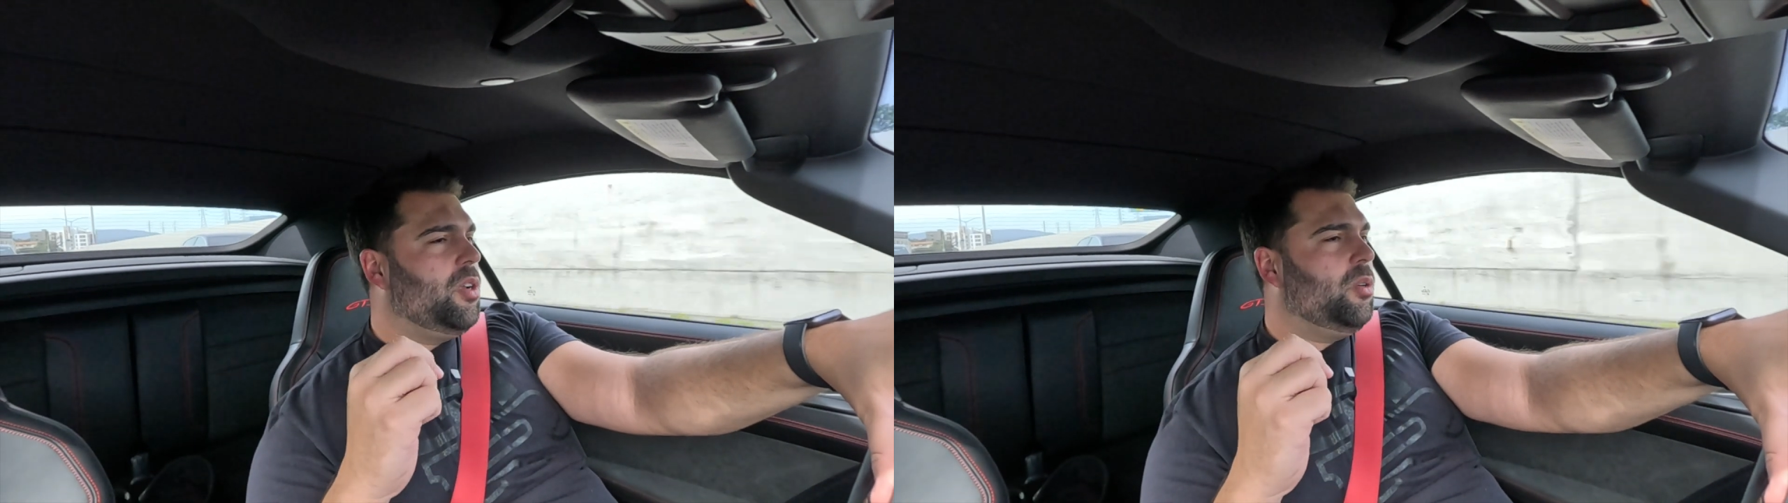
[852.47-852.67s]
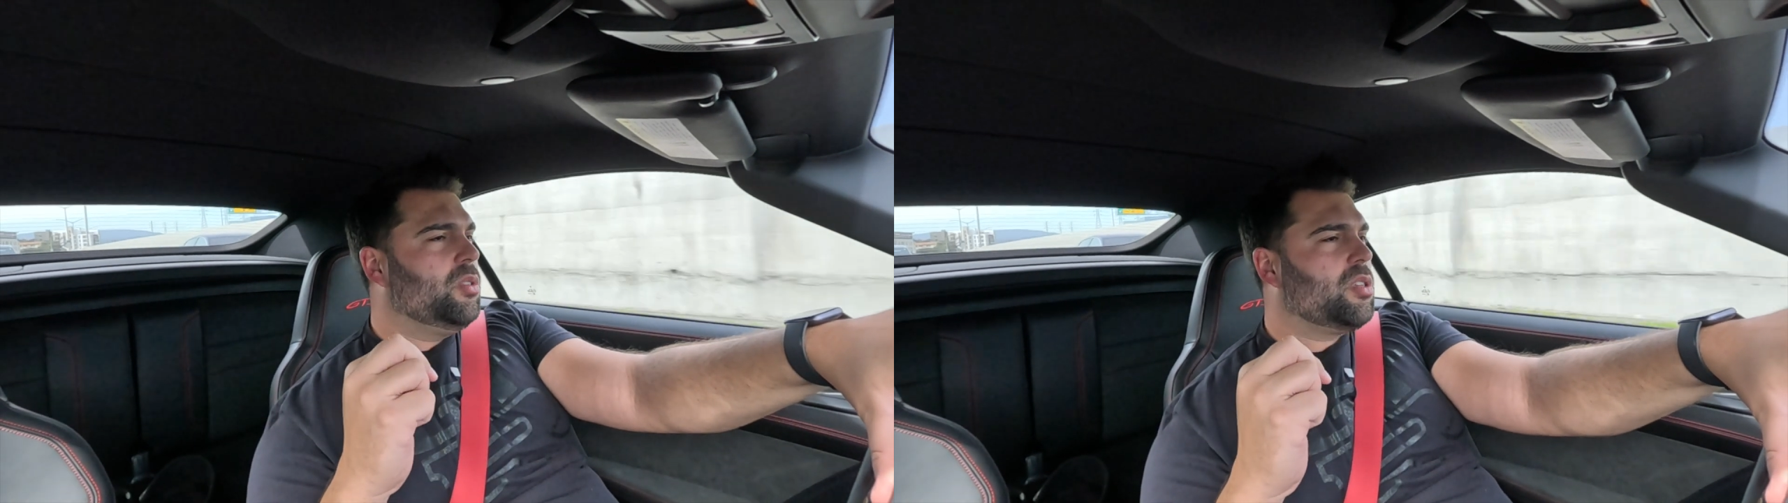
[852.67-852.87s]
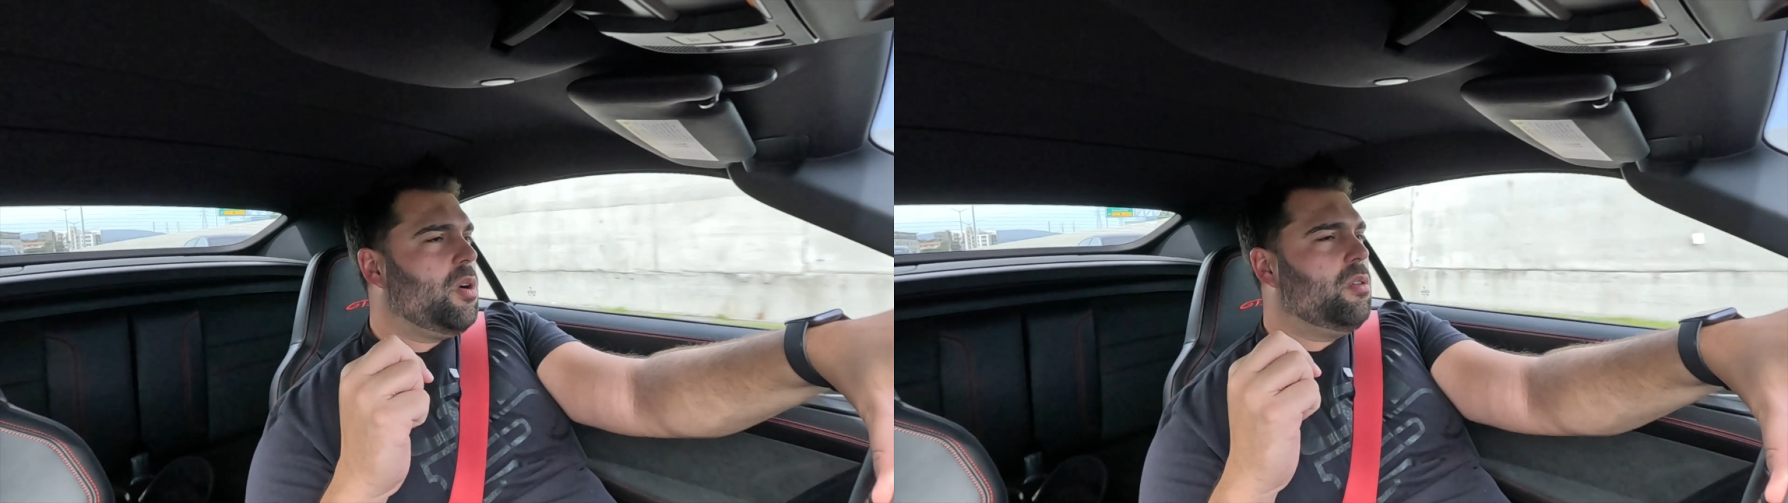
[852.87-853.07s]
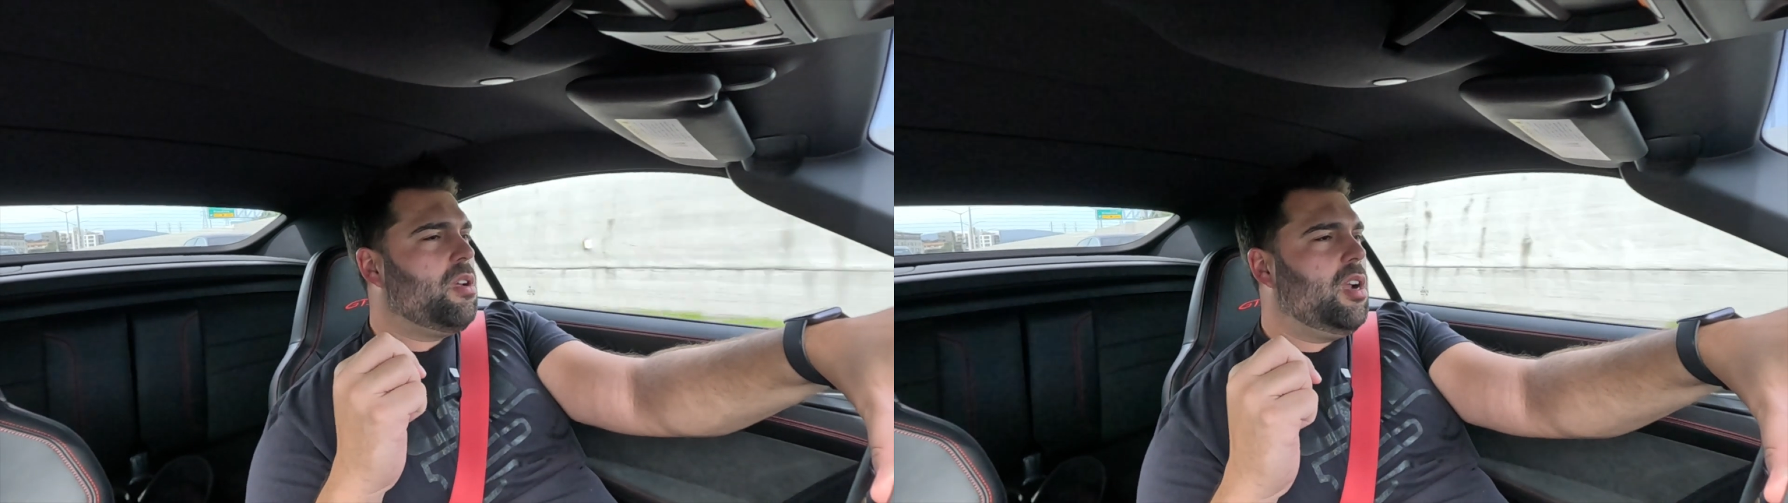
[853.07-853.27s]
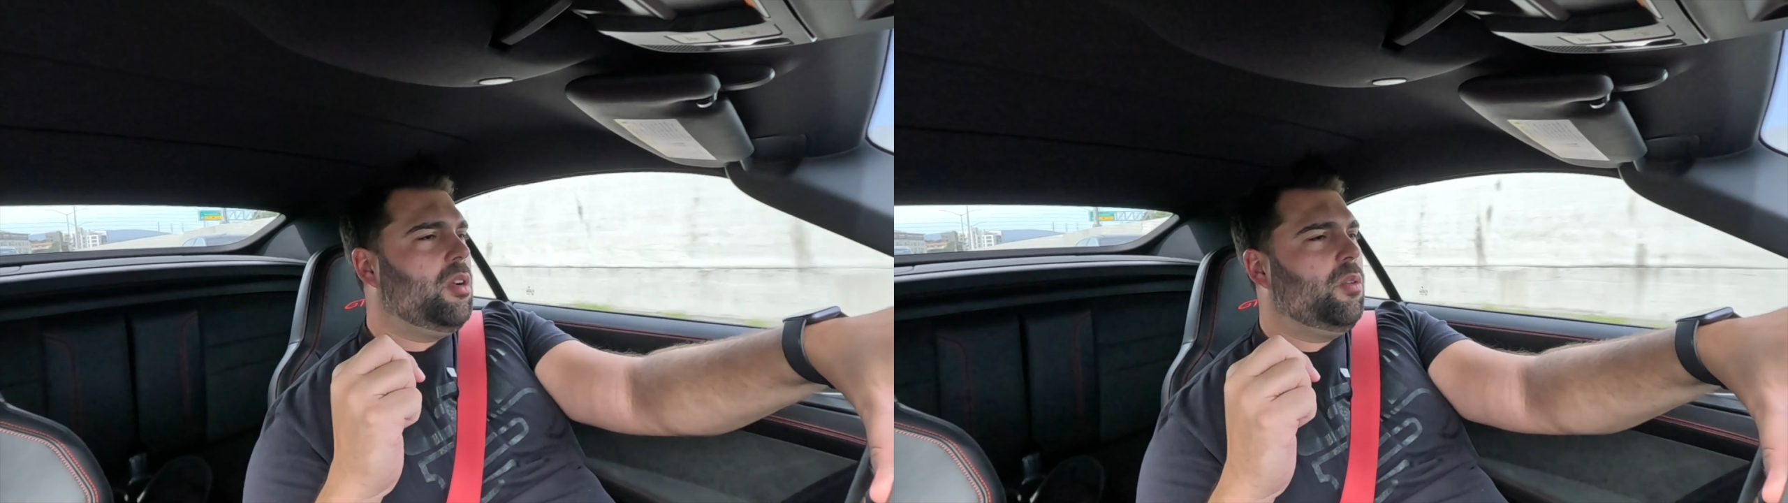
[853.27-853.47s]
know what's going
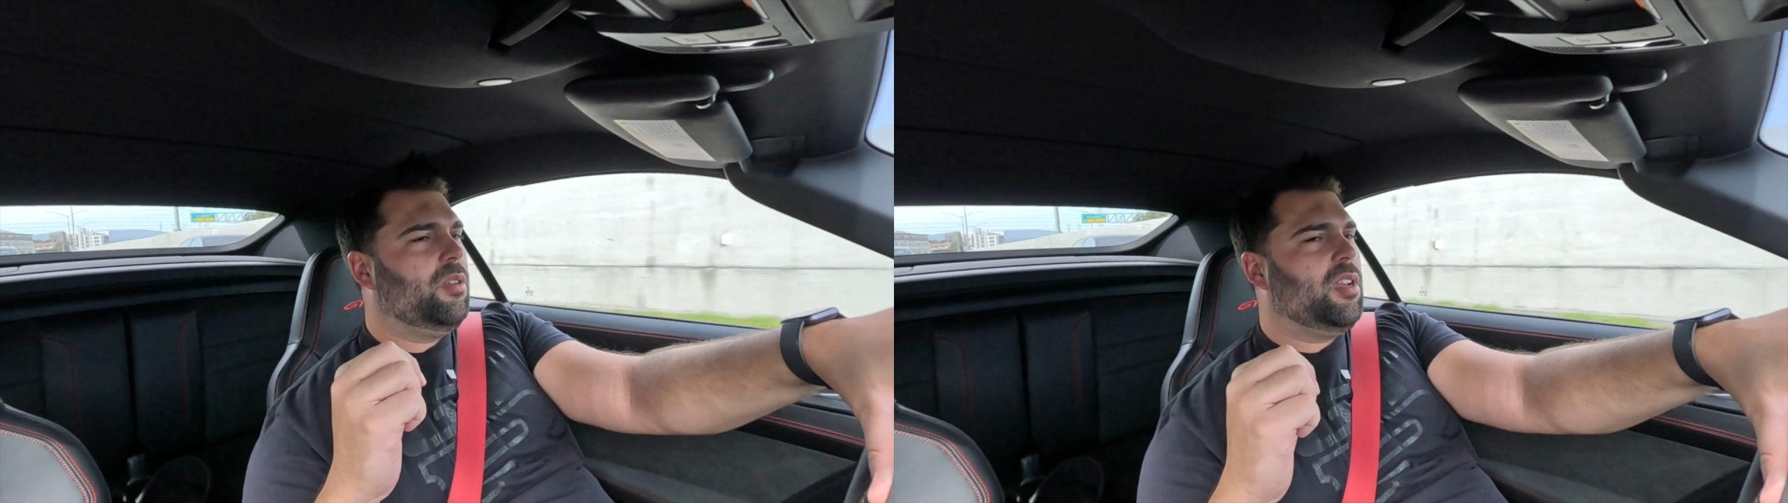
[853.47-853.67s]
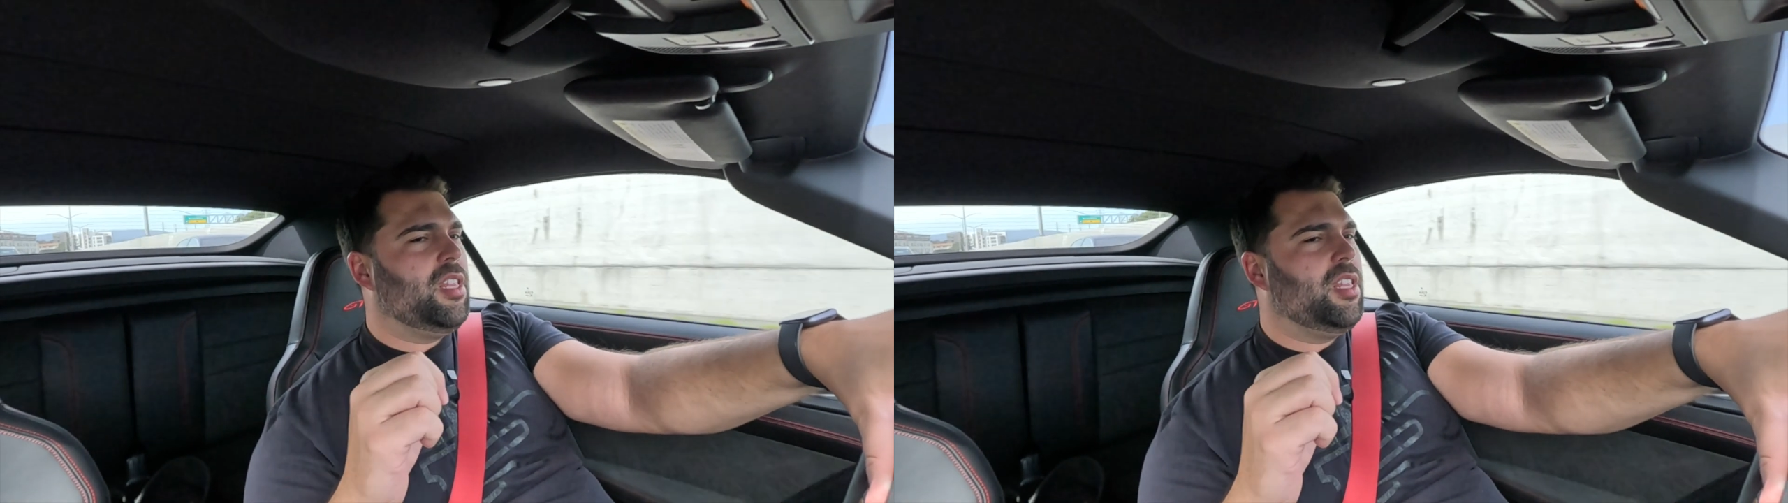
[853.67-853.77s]
on,